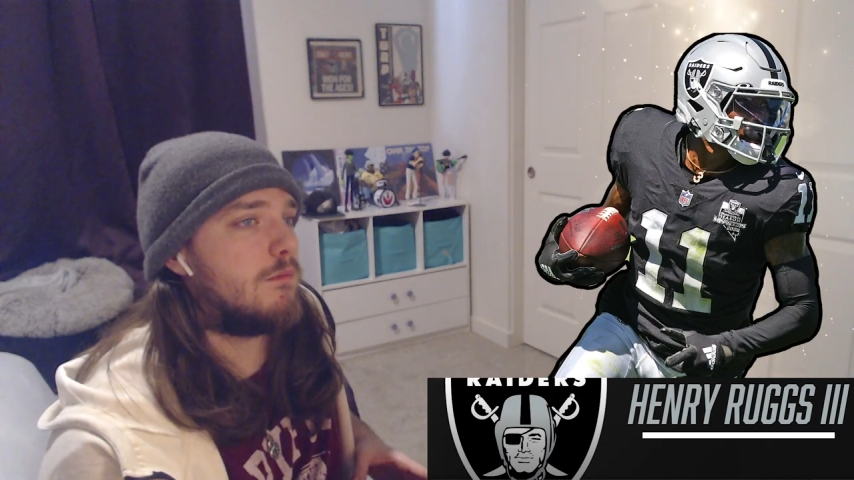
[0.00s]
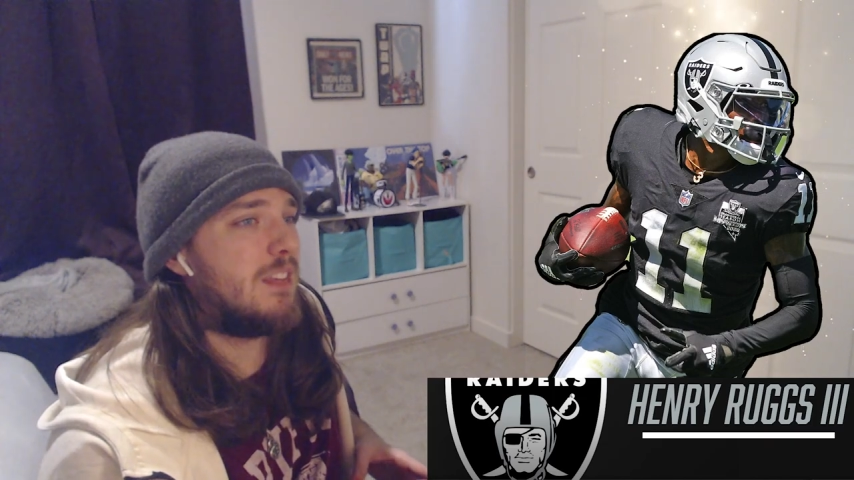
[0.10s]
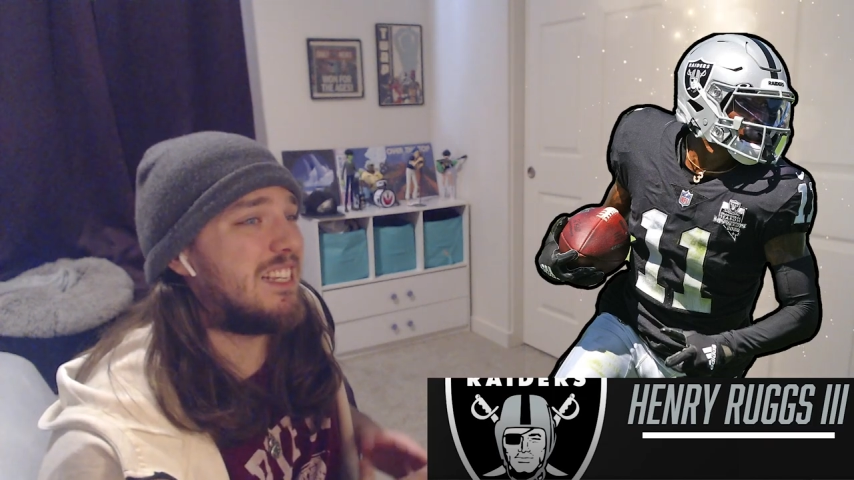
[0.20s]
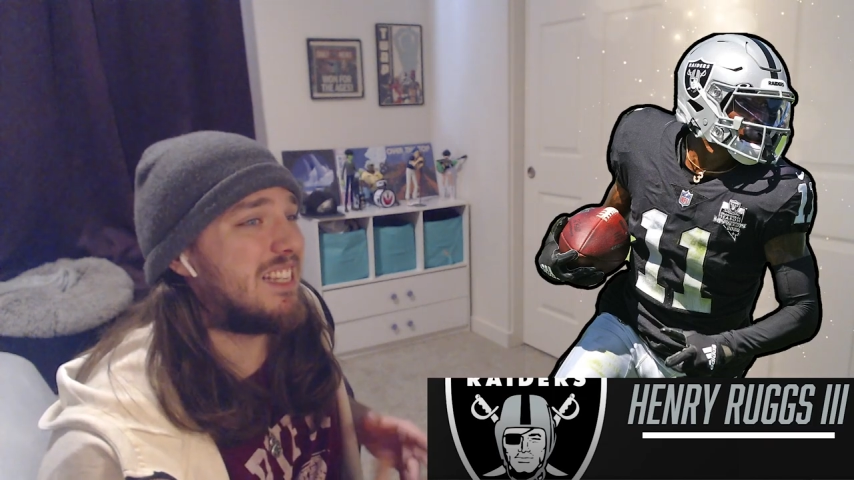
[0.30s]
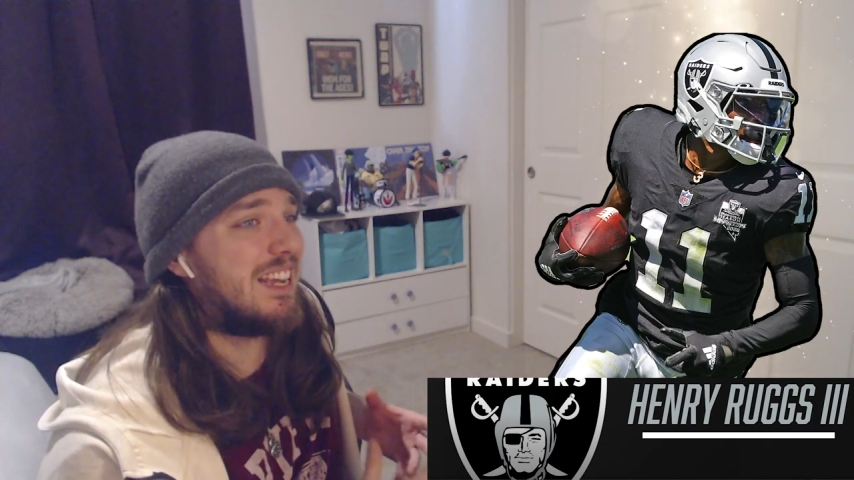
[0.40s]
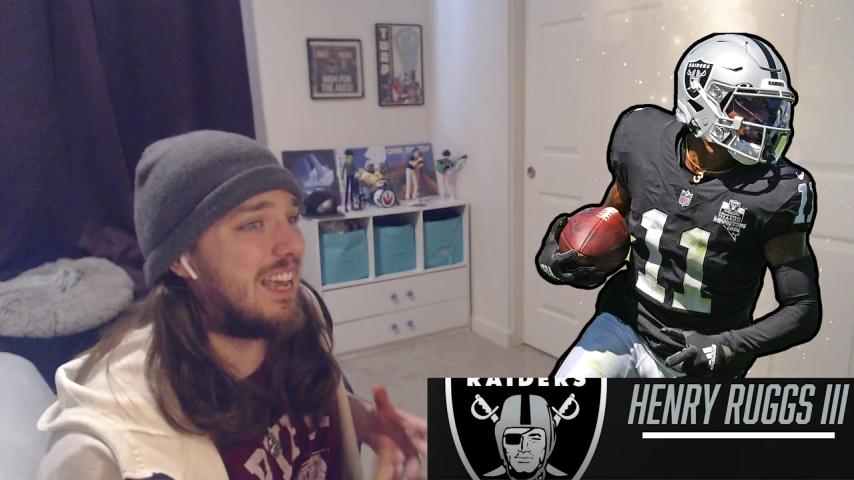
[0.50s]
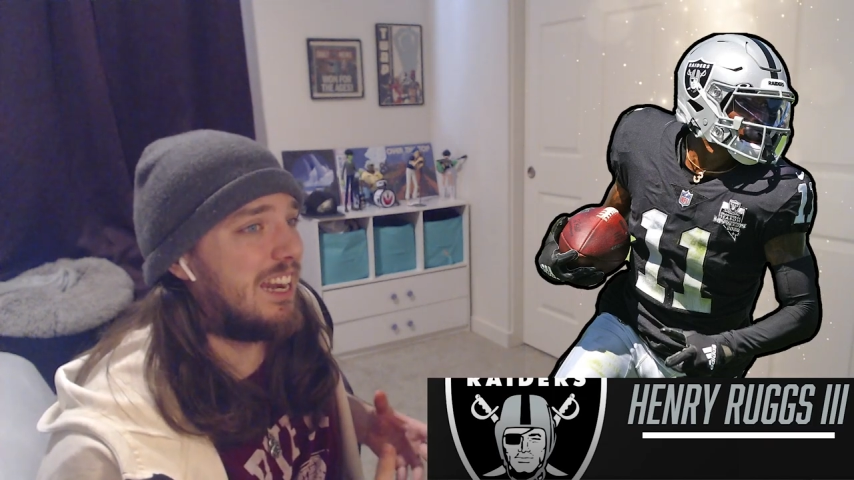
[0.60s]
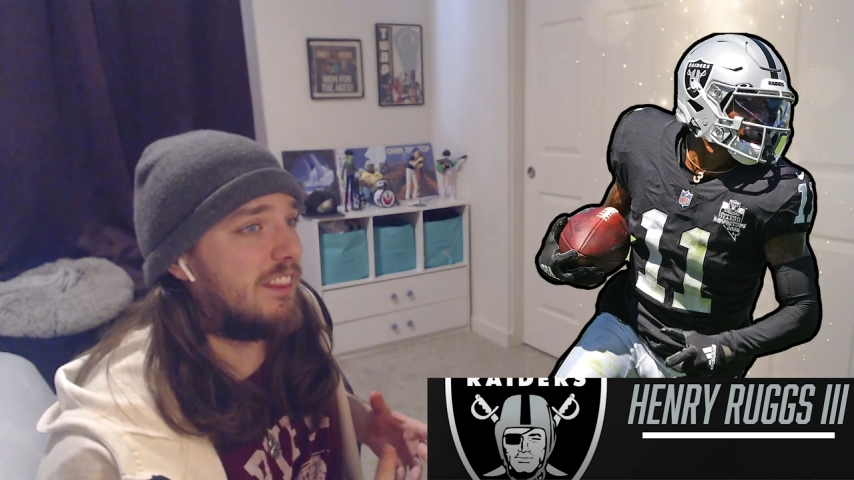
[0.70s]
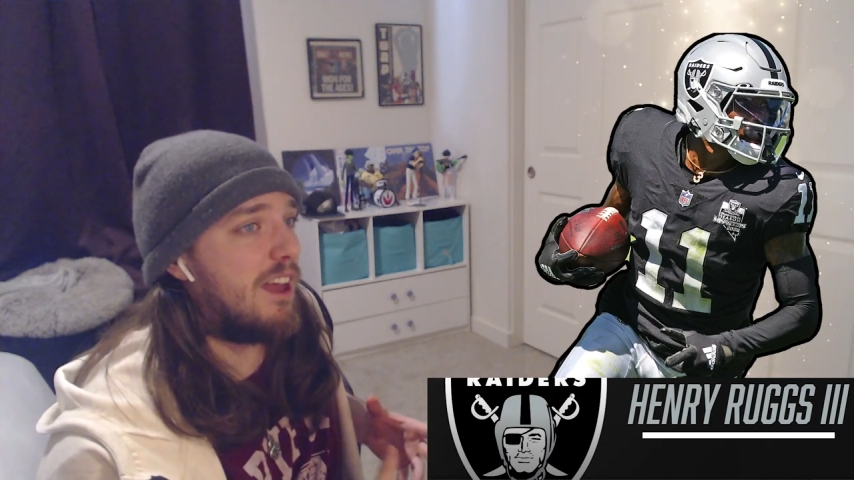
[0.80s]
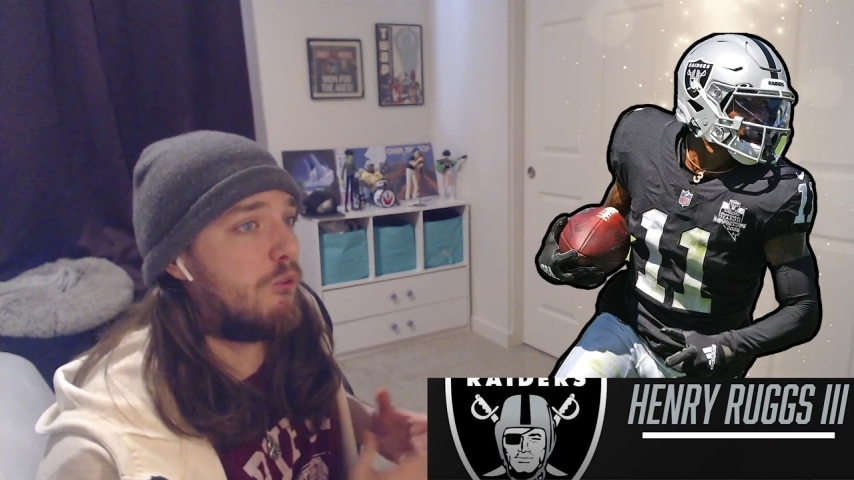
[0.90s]
He's not
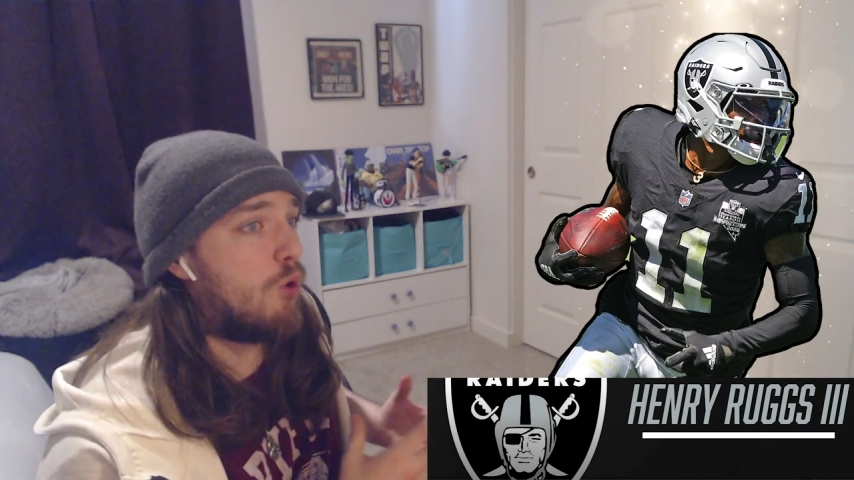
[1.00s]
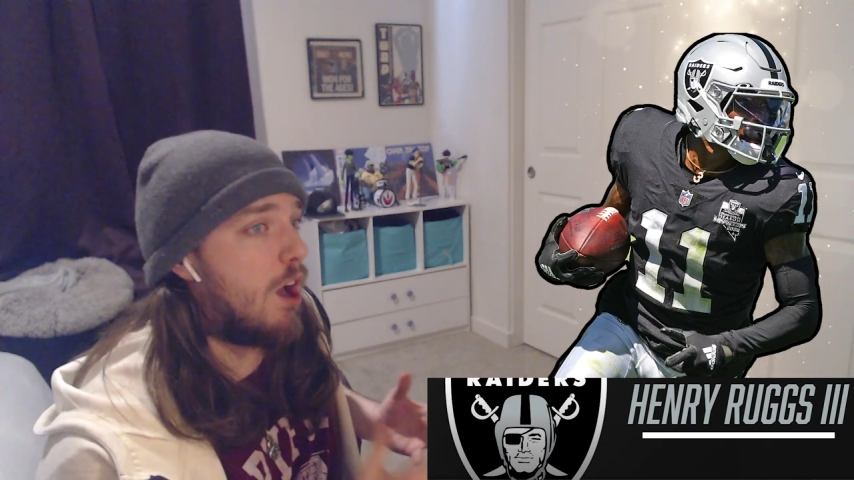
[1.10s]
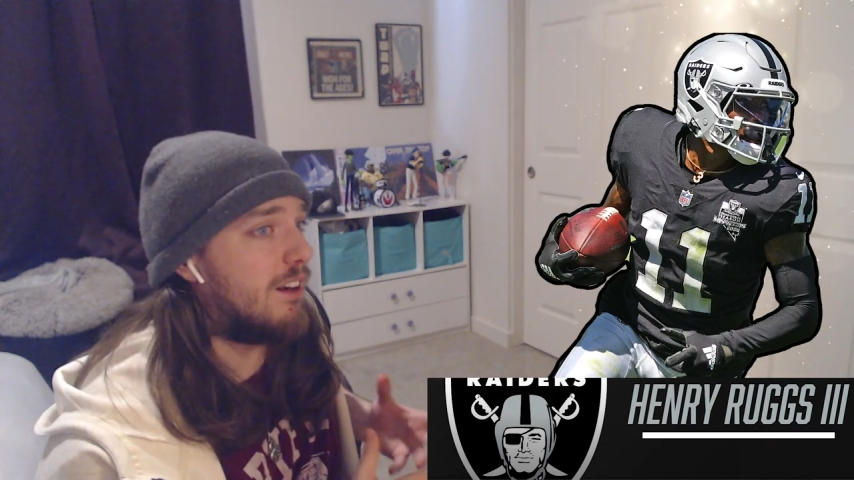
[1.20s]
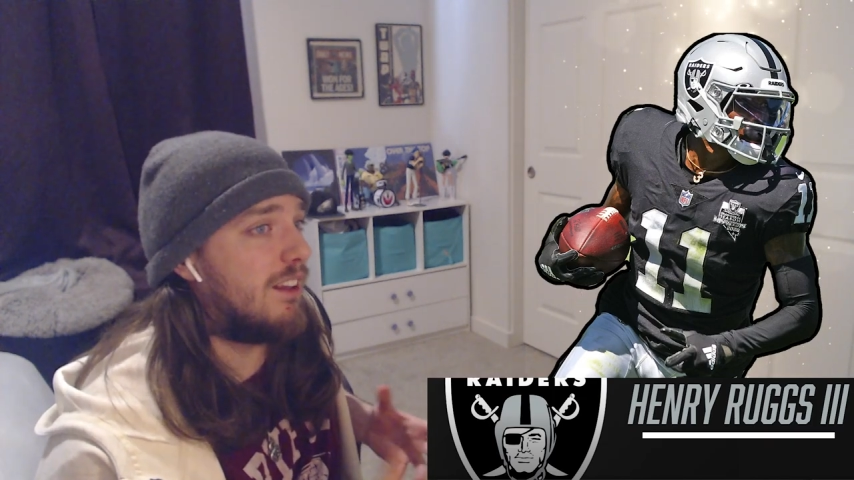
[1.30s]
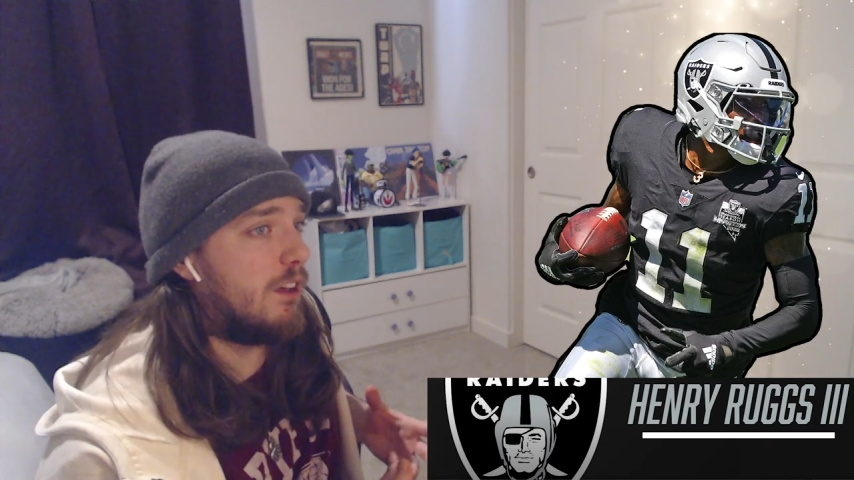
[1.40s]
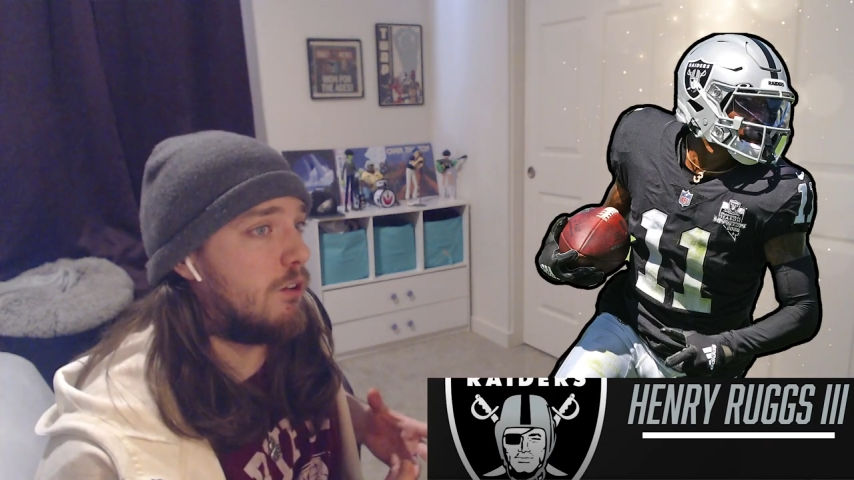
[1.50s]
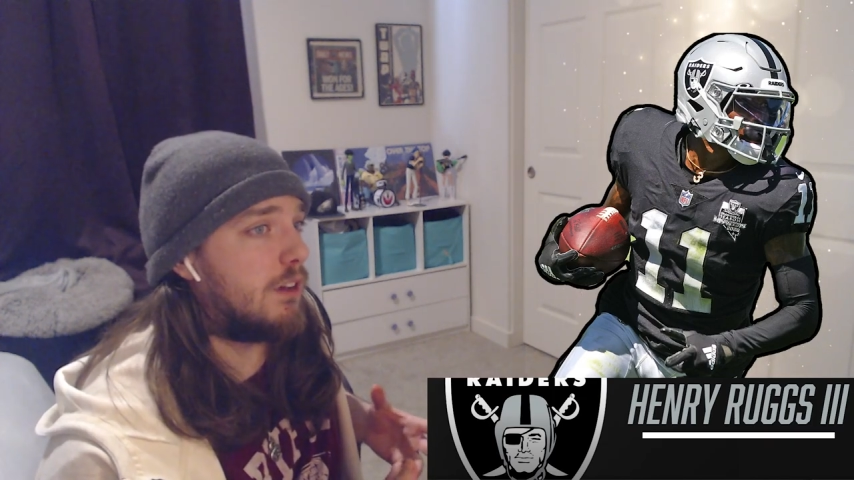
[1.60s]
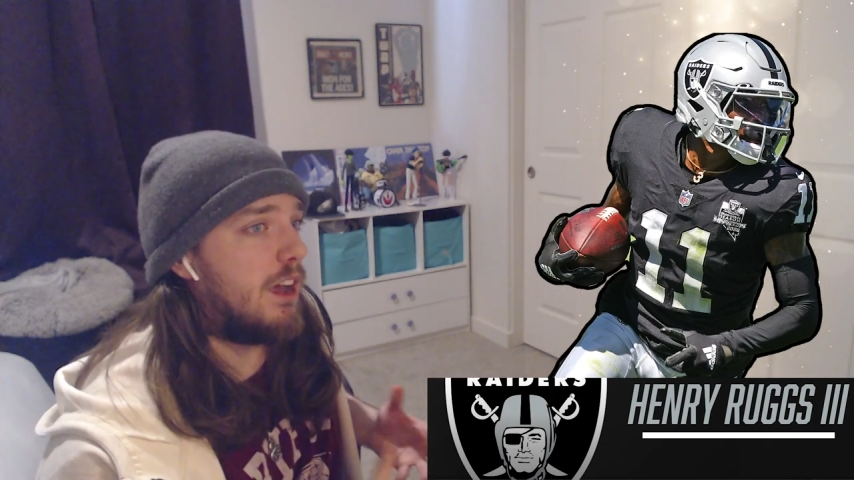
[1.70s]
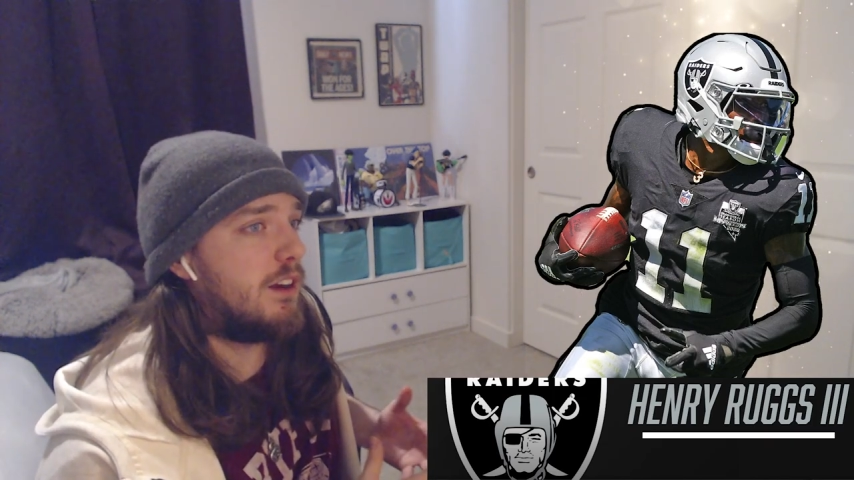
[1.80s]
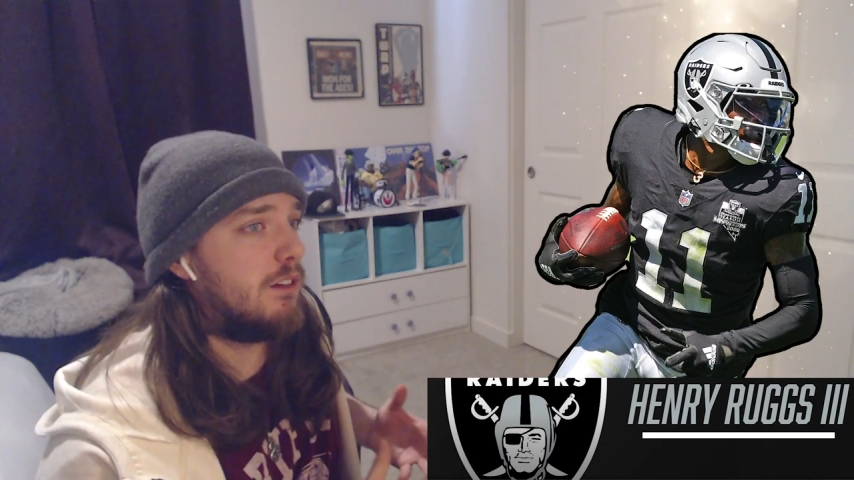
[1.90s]
getting that Rondale kind